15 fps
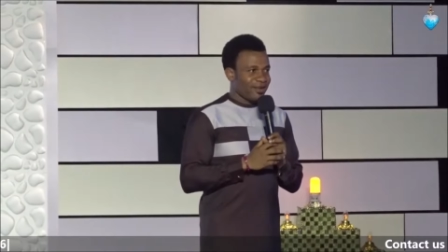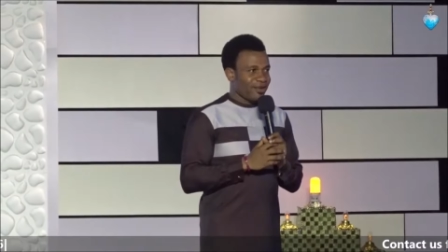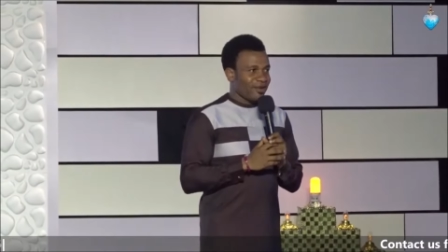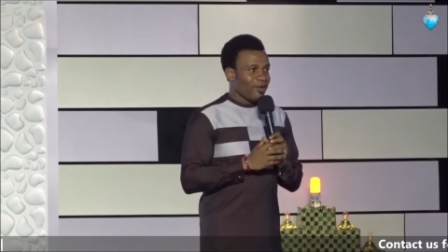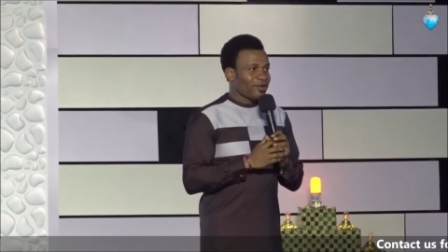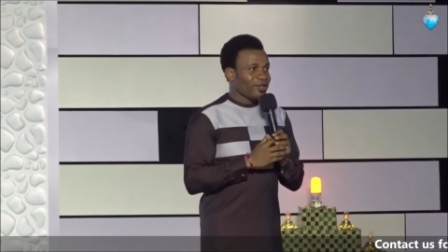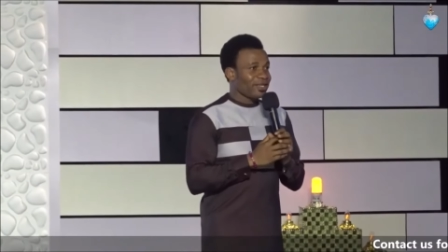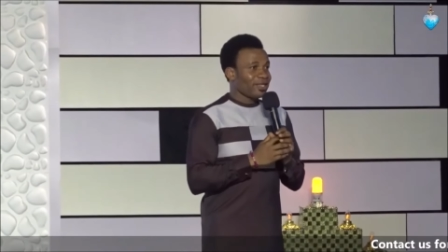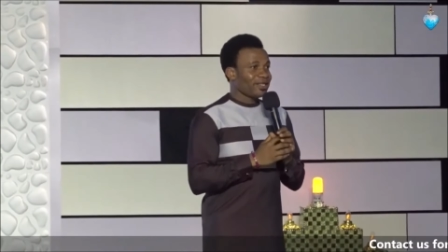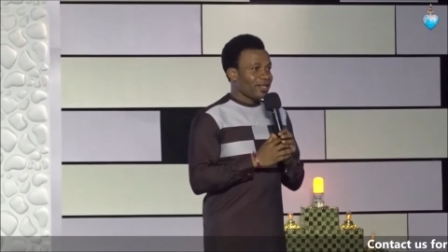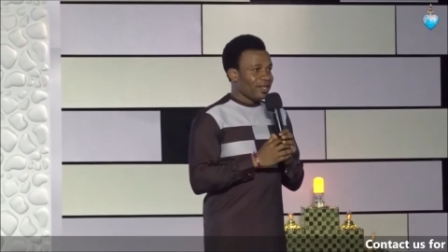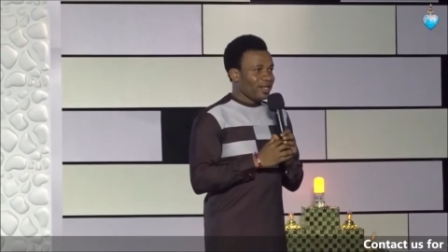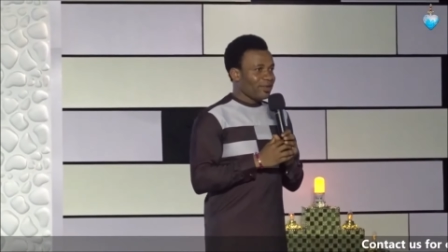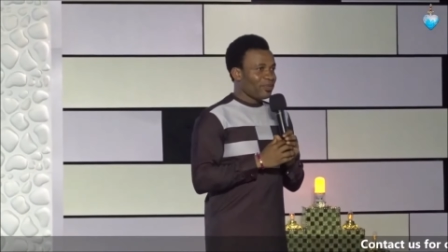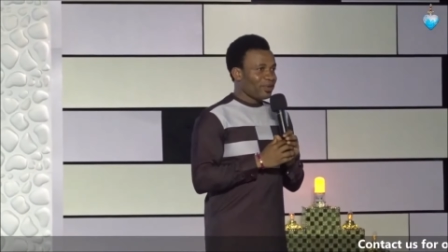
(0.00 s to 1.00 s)
On a
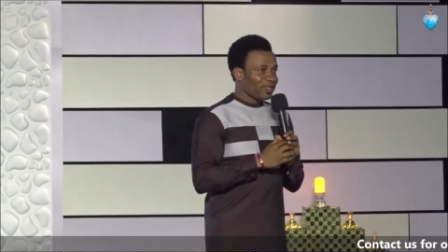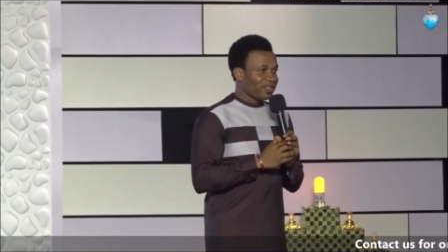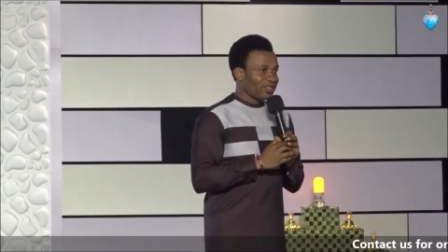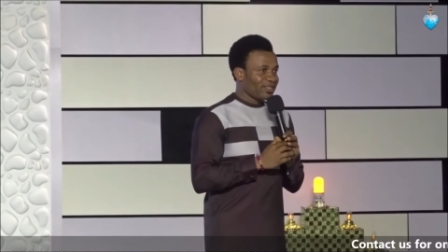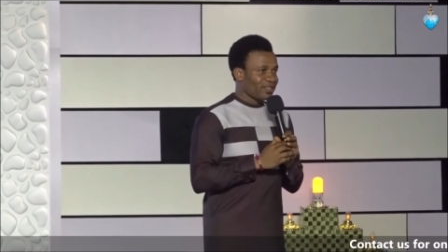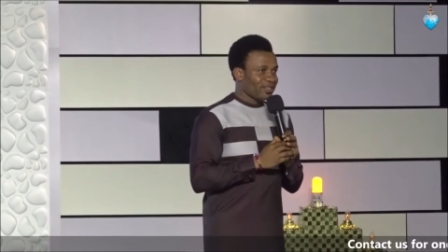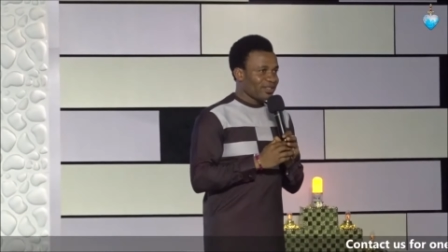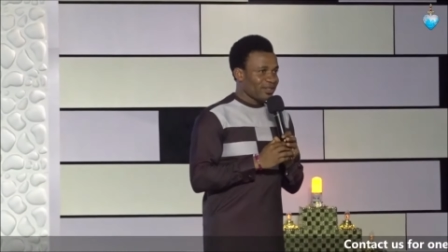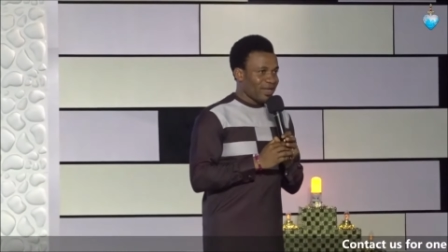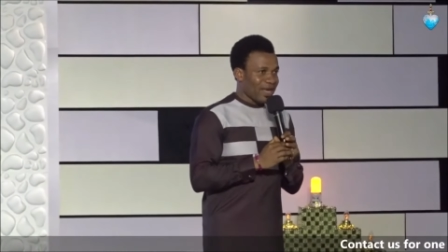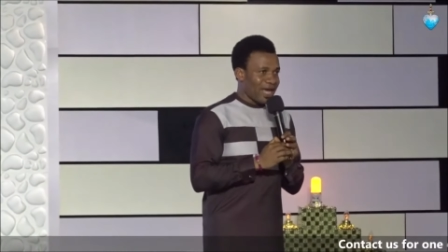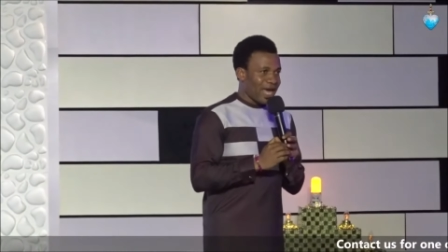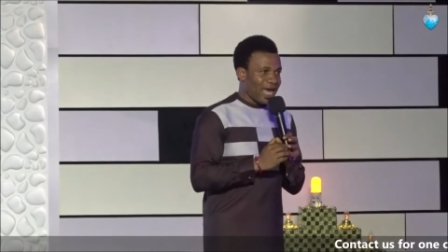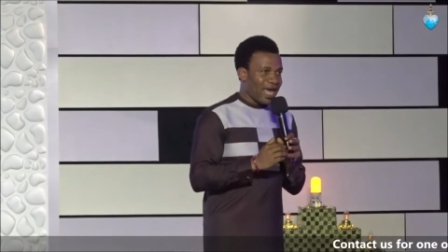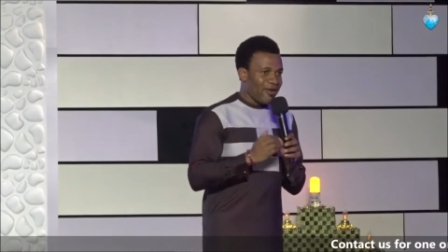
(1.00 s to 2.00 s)
daily basis,
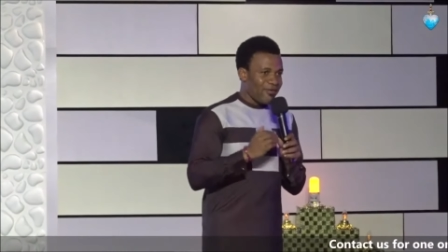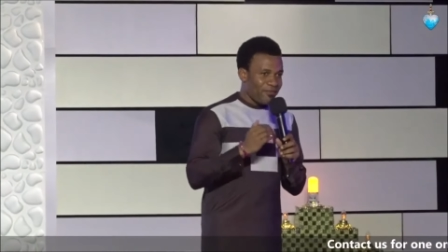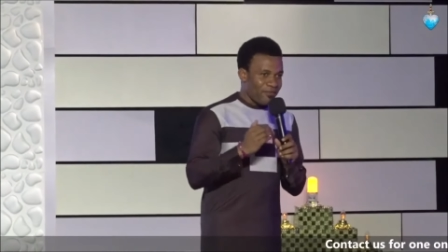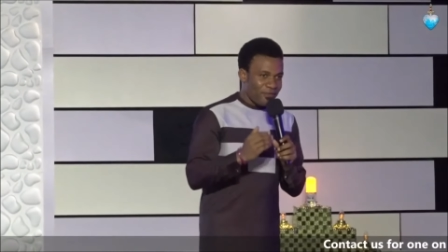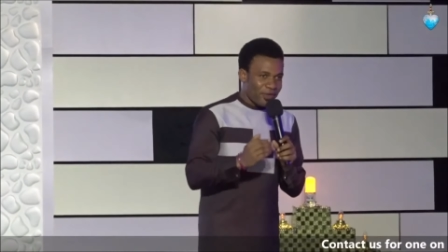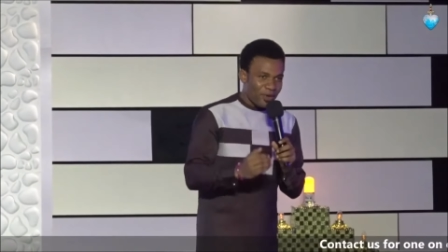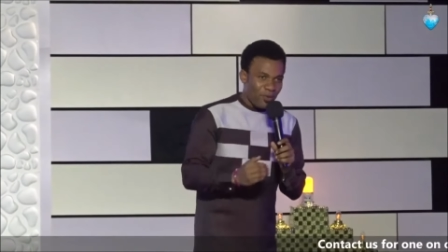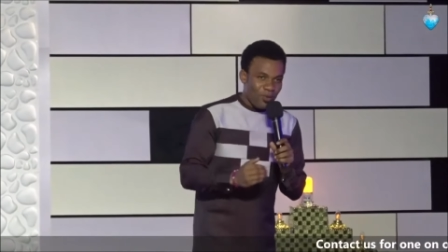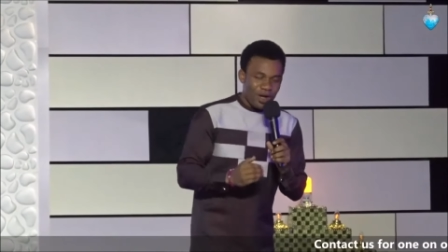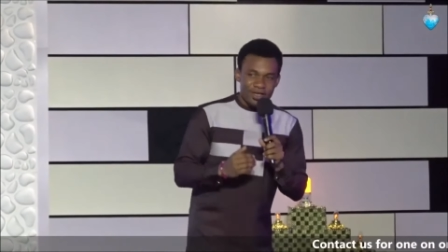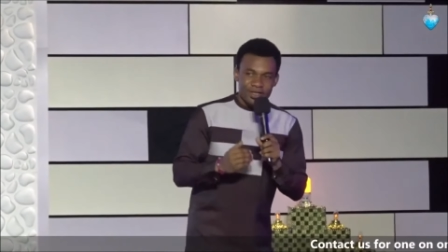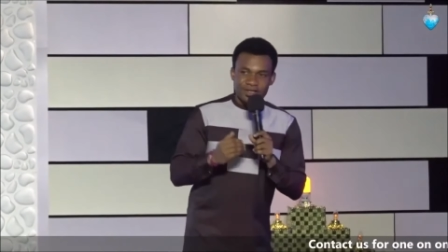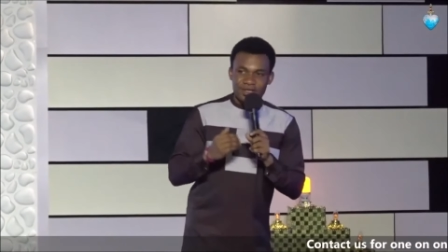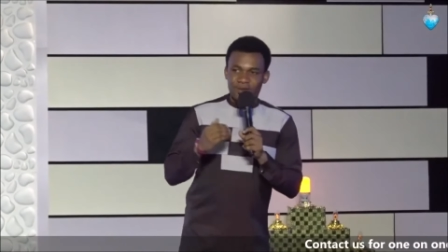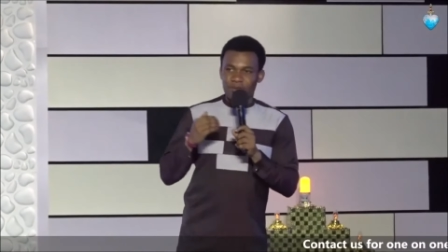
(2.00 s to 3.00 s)

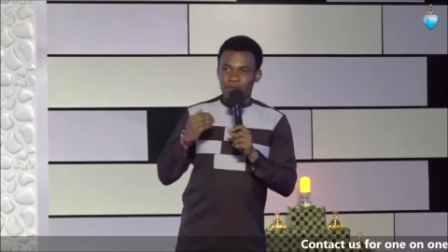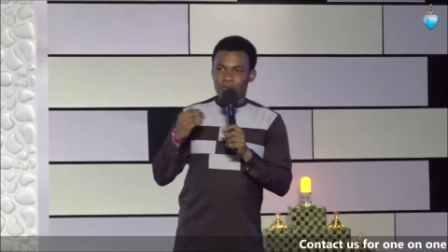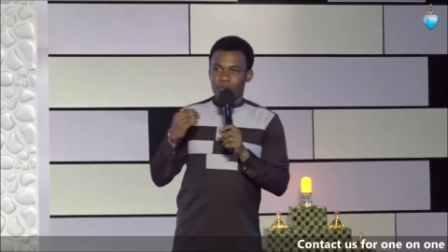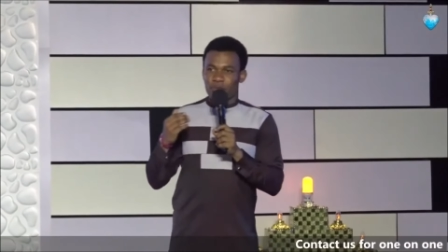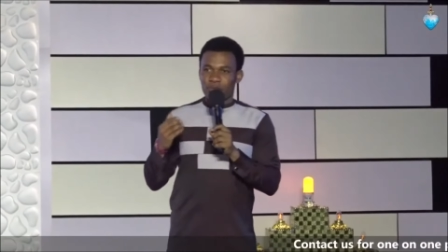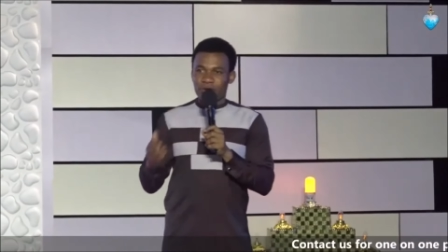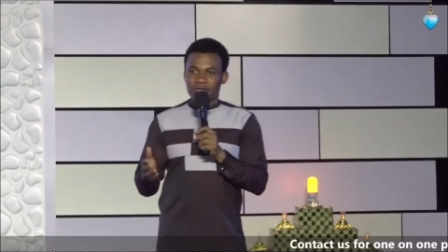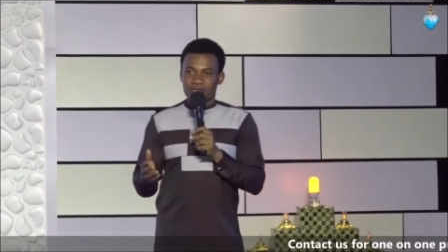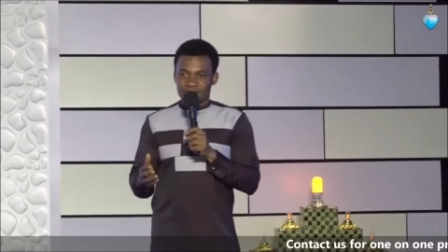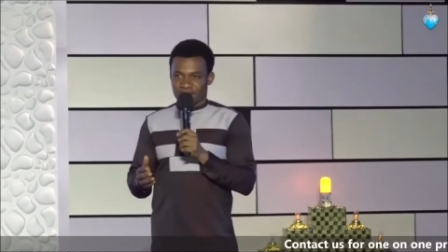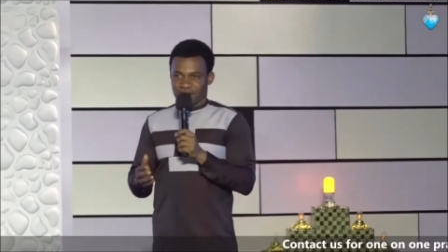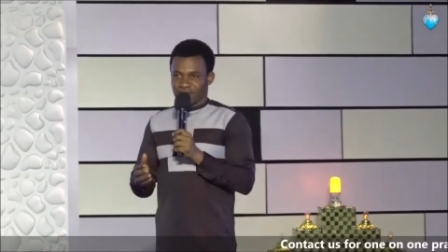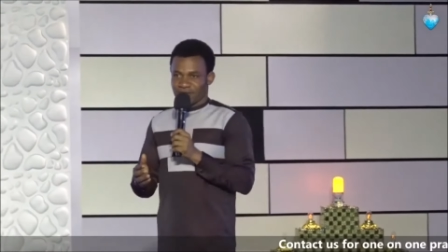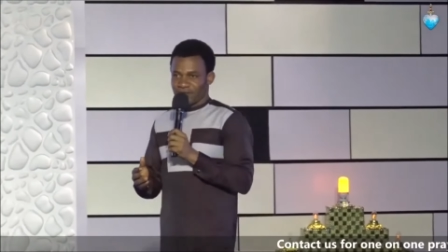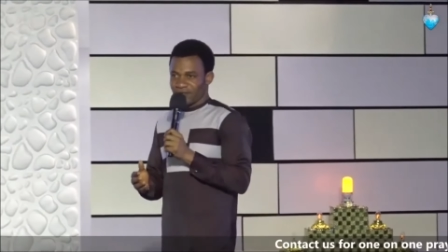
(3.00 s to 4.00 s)
everyone
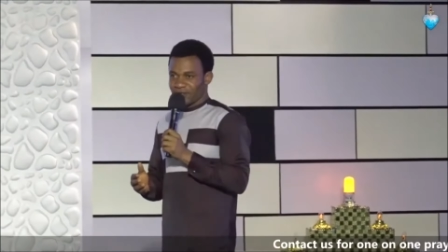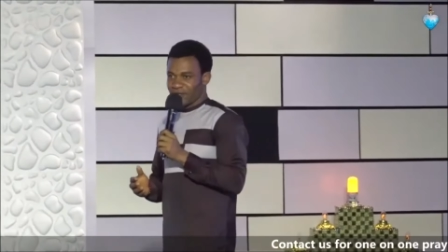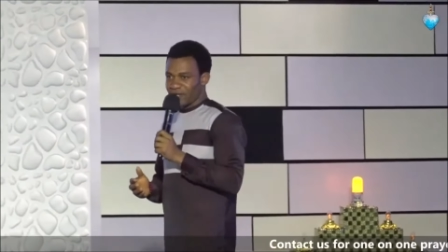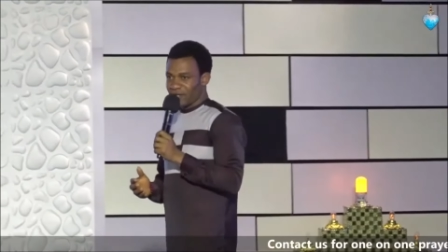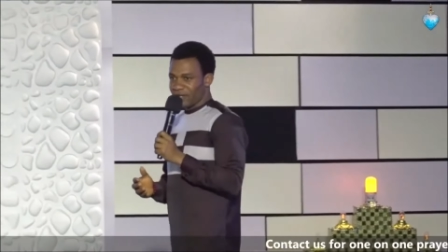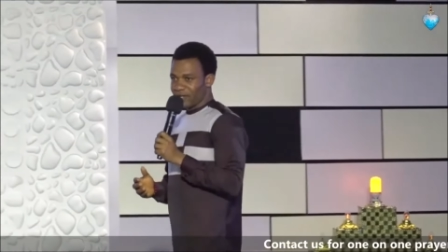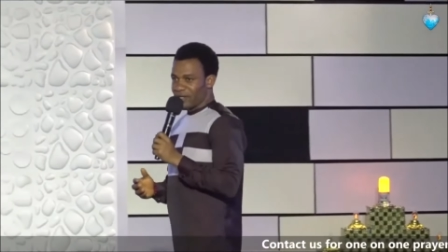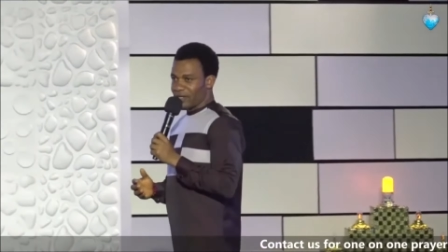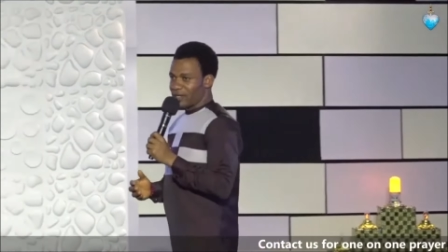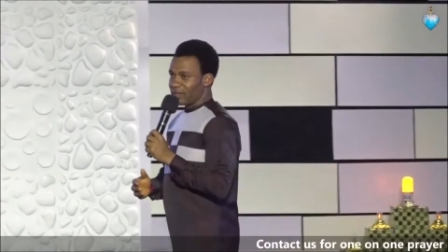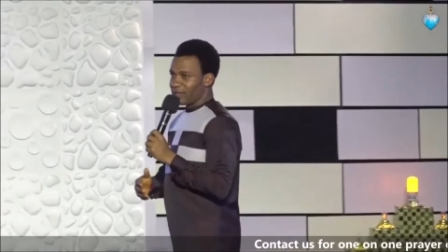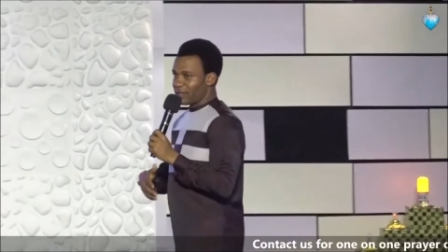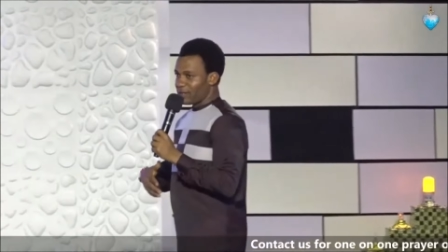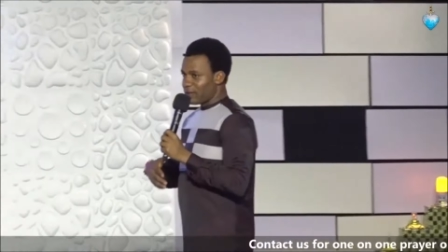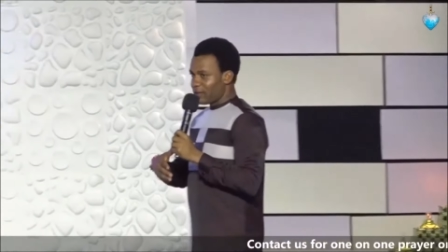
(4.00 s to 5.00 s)
prays
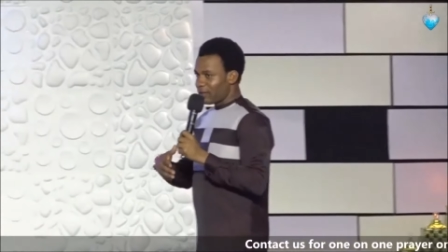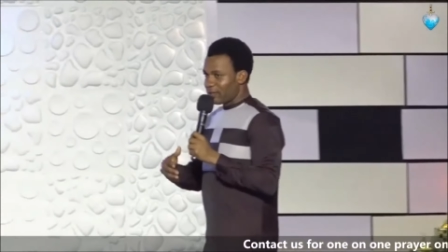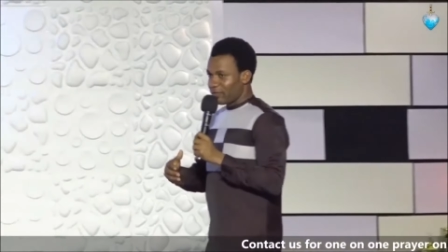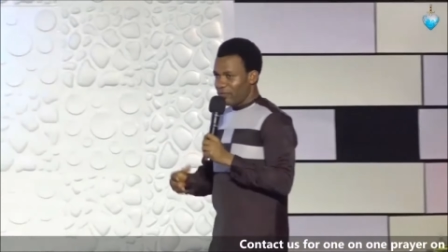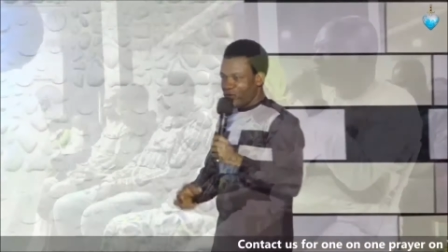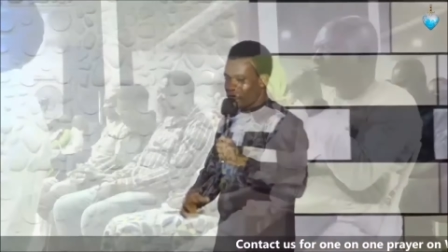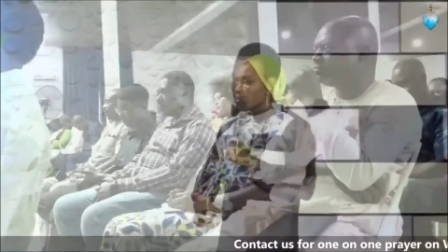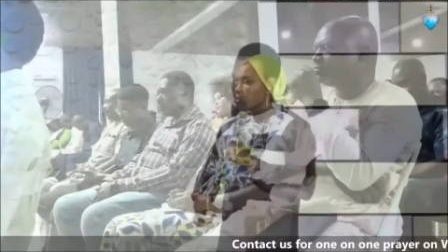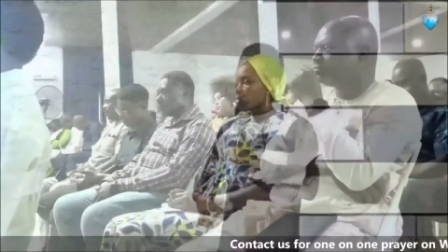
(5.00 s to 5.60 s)
for the